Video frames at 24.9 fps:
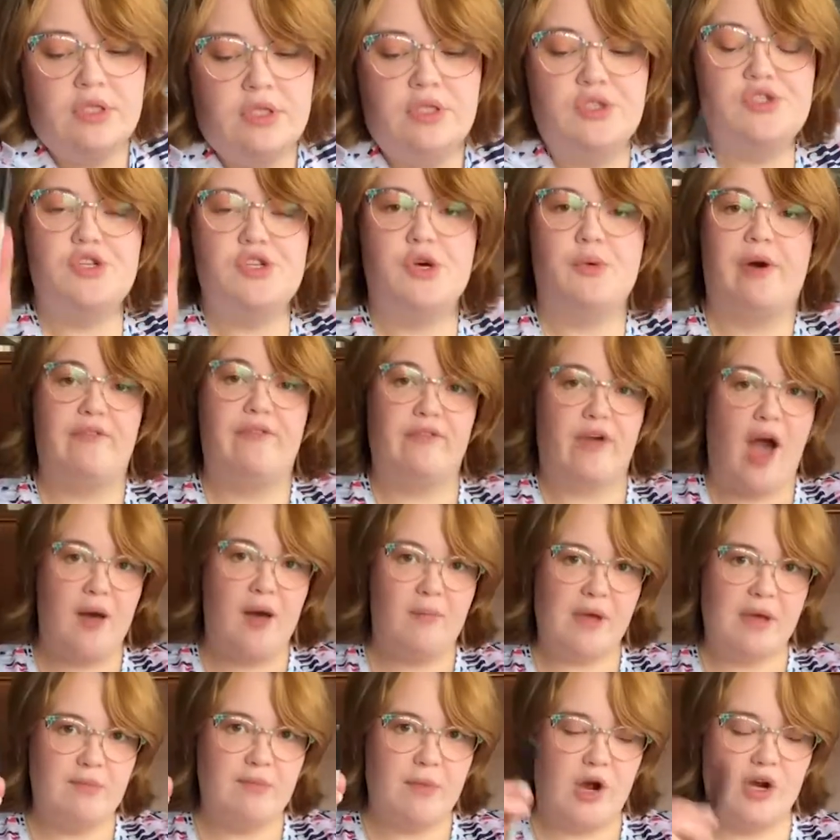So I've
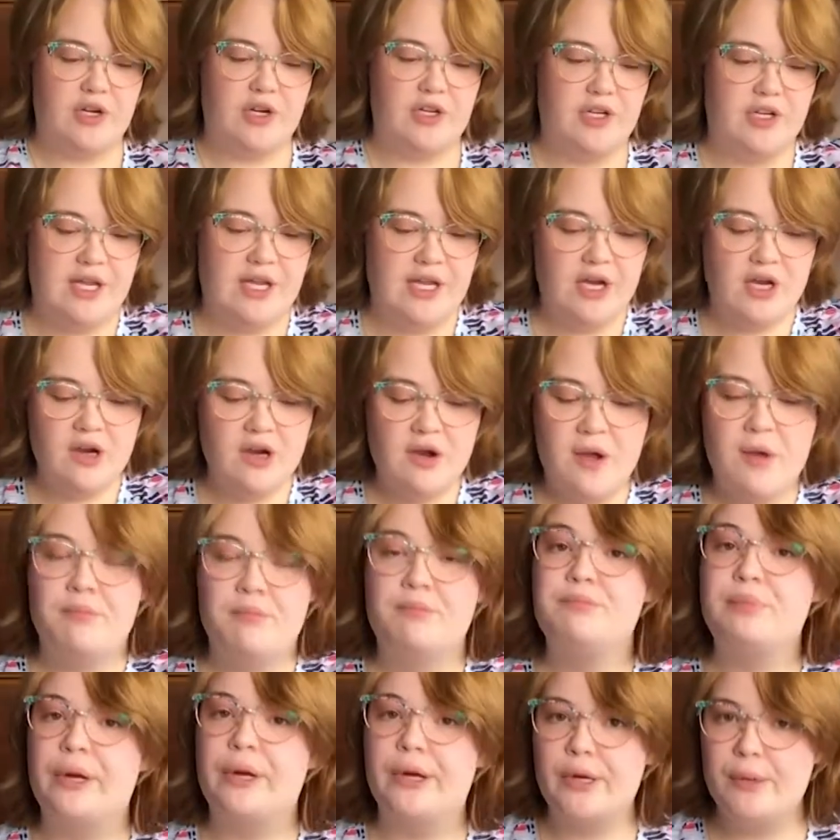got my marker here.
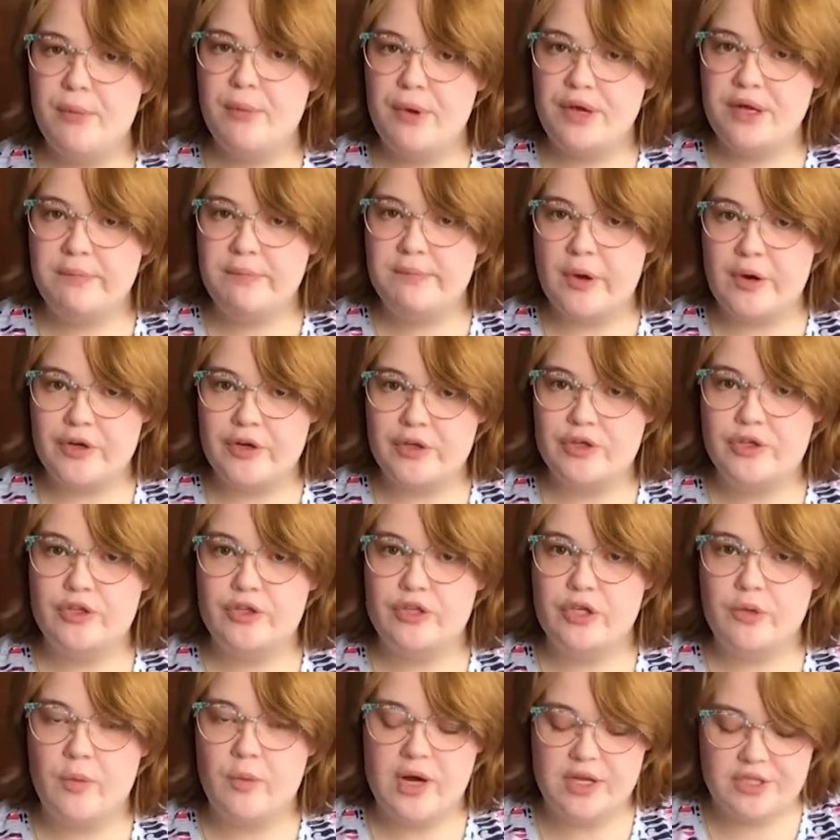Permanent marker
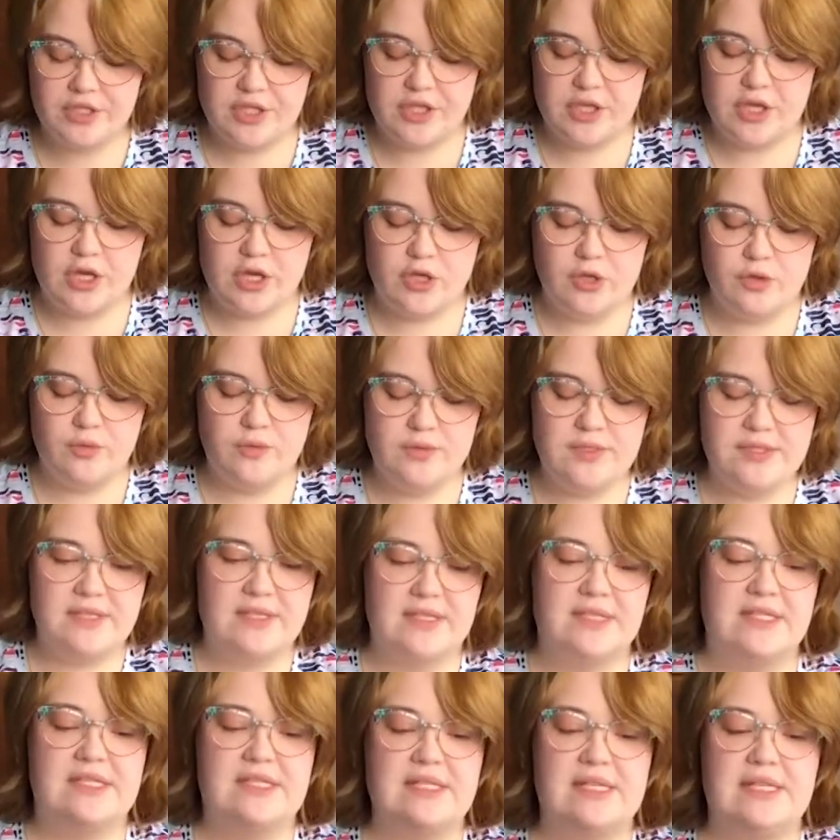you want to use
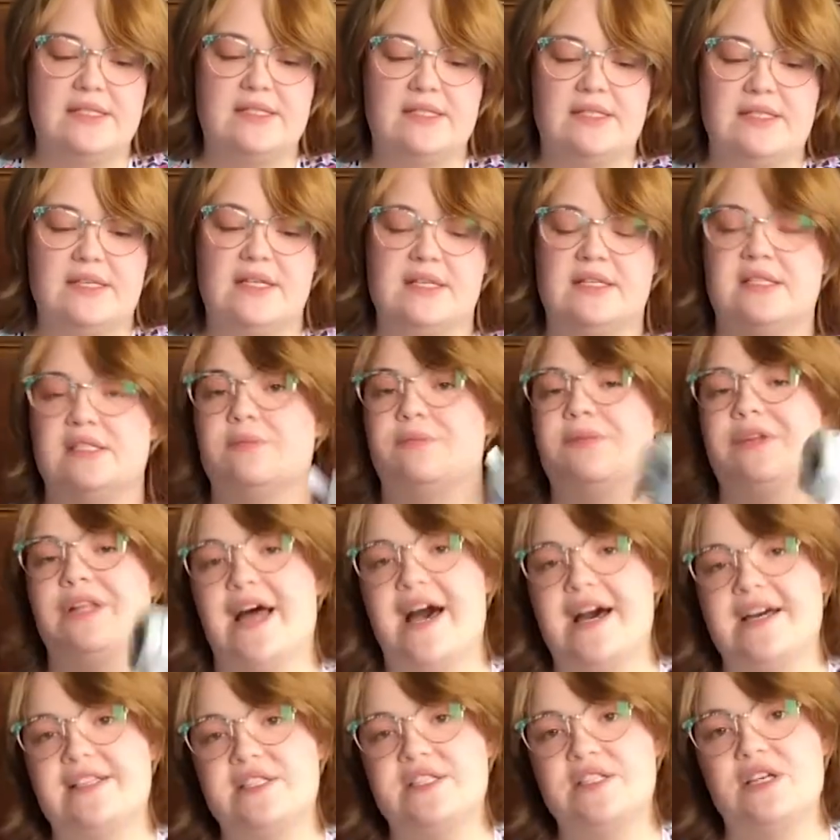since it is a
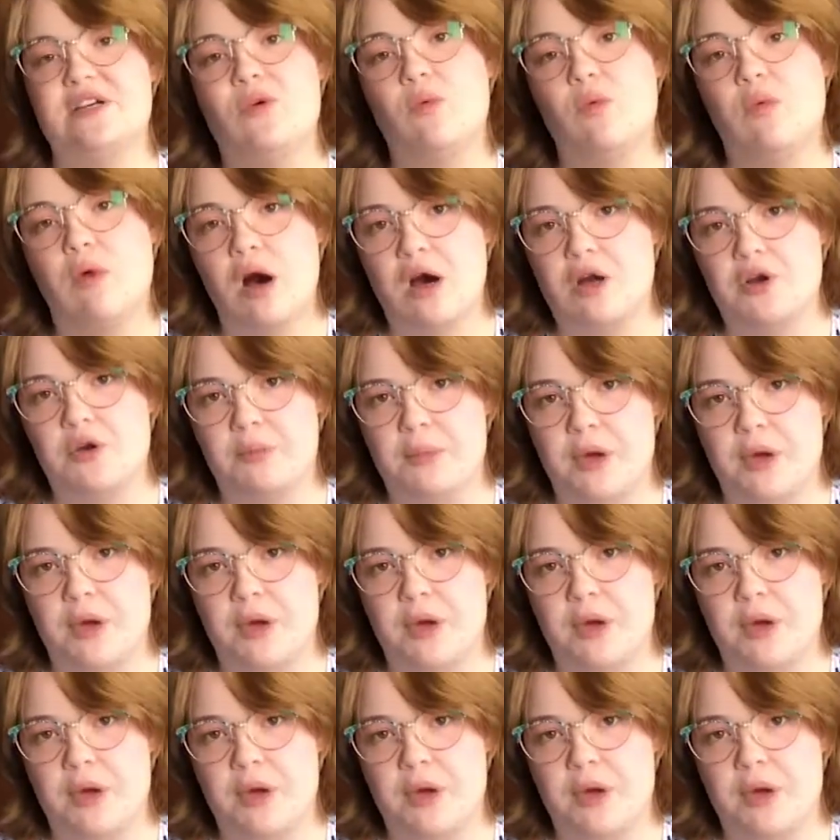plastic water